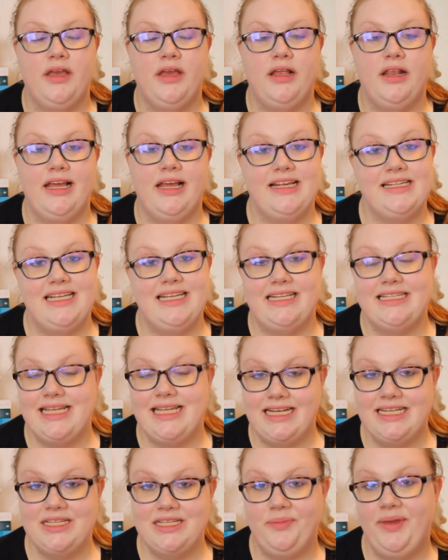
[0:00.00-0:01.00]
like I said,
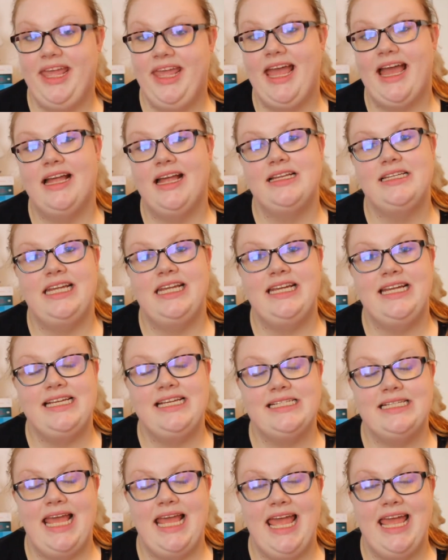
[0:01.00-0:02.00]
sent to me, and it
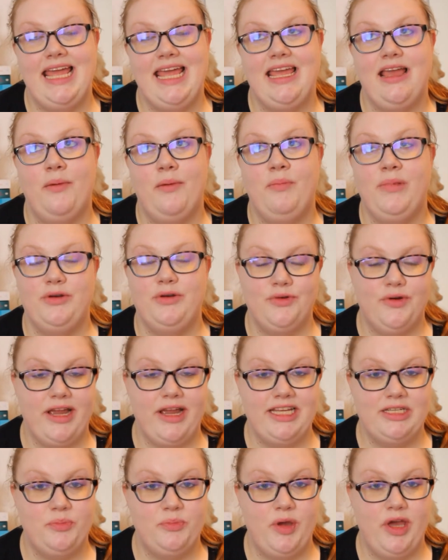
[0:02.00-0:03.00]
is a middle
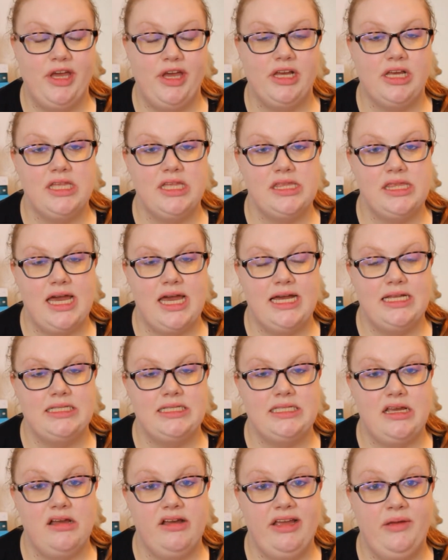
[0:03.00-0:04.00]
grade book
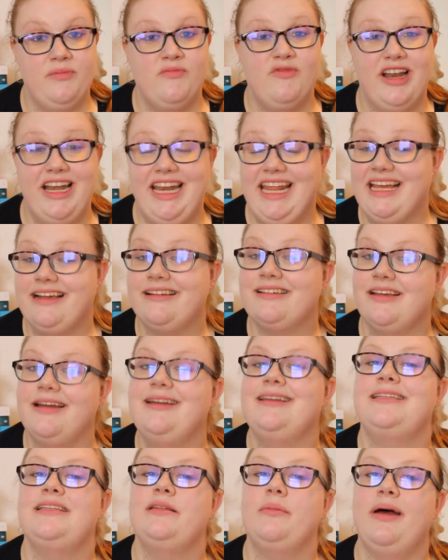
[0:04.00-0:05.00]
that I am really
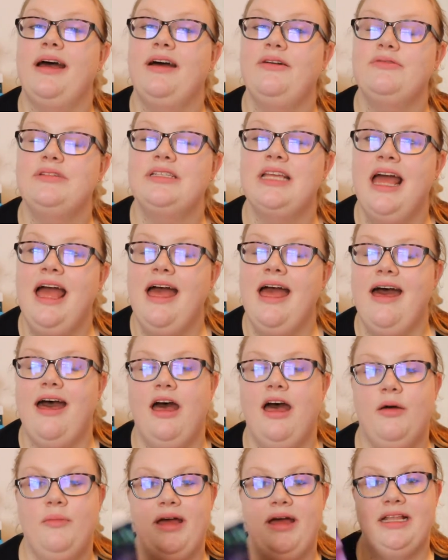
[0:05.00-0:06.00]
excited about,
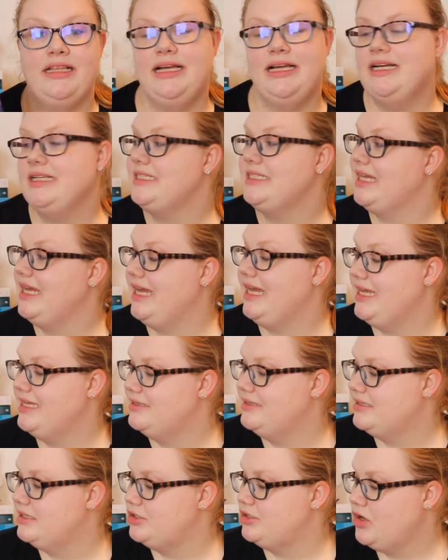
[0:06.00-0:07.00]
and that
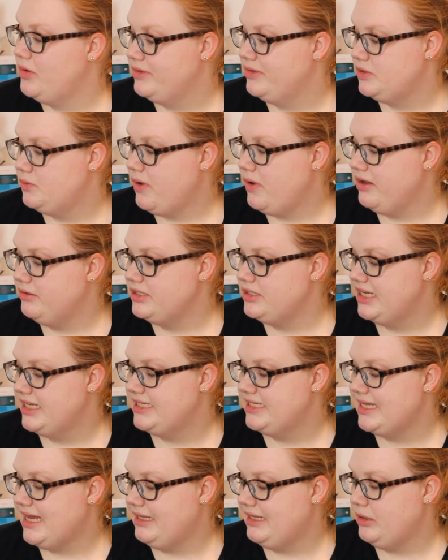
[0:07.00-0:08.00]
is Thomas
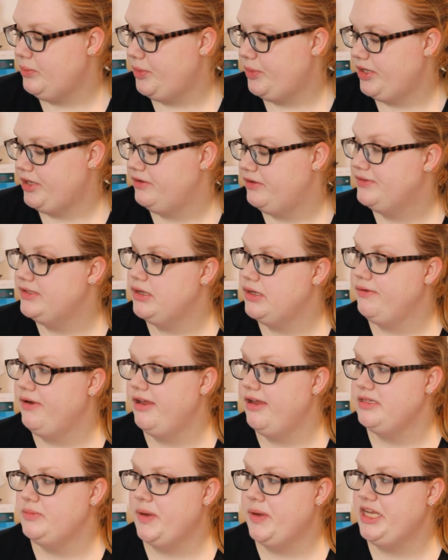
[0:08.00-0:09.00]
Wildus and the Book of
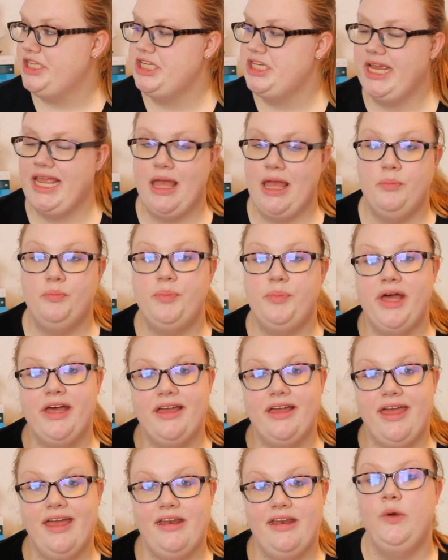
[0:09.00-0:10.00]
Sorrows by J.M.
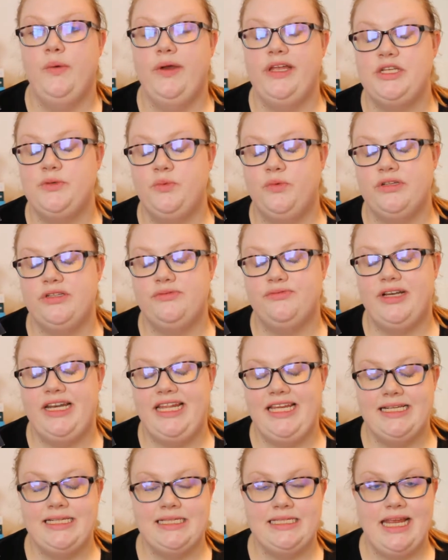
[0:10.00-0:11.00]
Bergen, which was
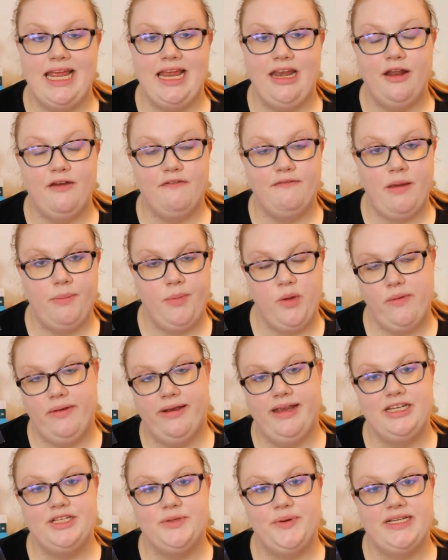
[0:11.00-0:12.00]
released in
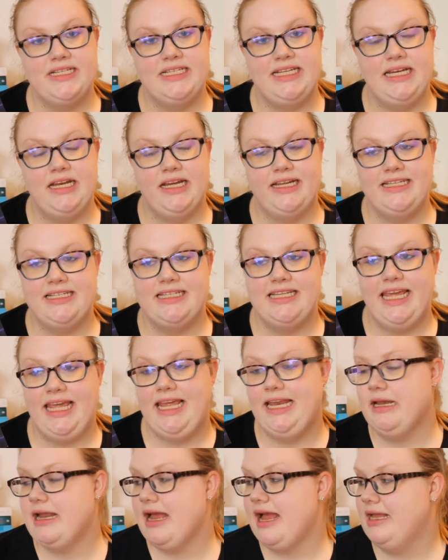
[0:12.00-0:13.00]
February
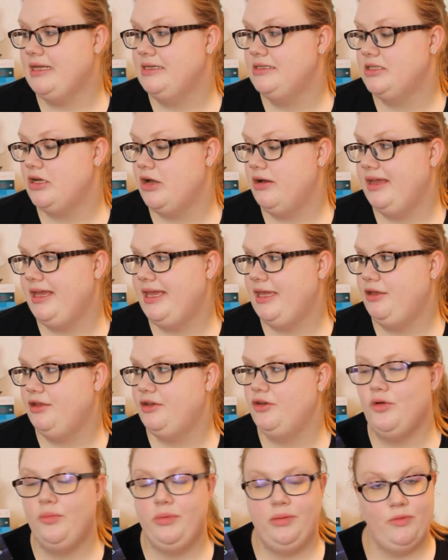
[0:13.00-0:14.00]
2019, and I could
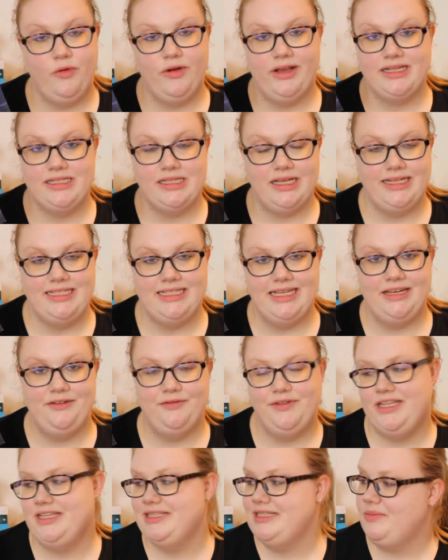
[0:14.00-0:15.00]
not be more excited
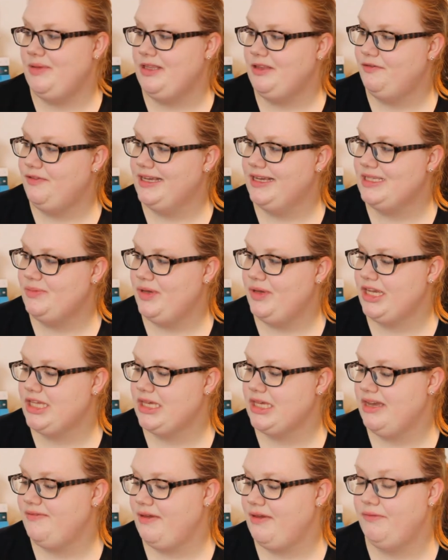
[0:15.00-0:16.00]
for this to be the first book
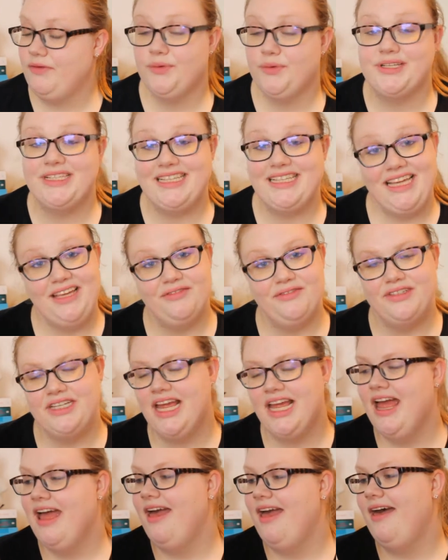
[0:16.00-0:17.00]
that I've ever received.
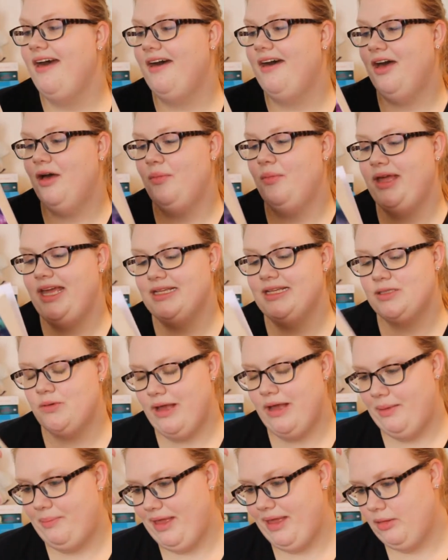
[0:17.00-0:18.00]
It's
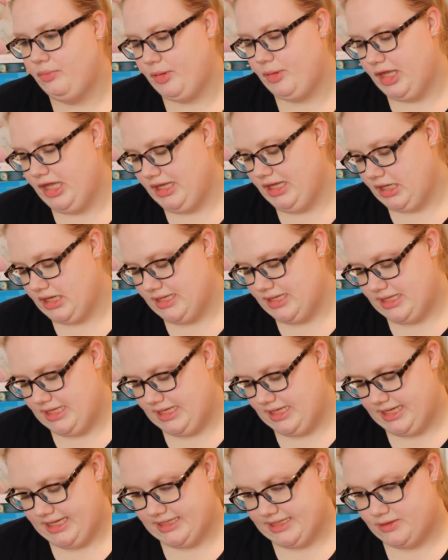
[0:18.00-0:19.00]
quite a big book. I
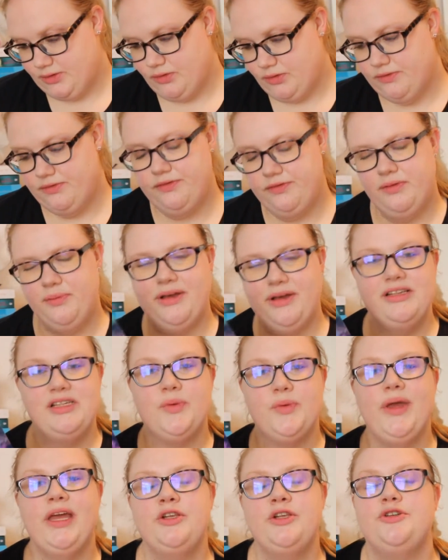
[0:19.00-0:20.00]
think it's sort of, well, it's
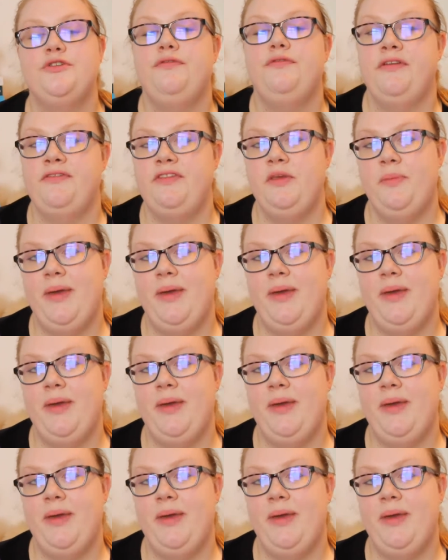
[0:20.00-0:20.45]
350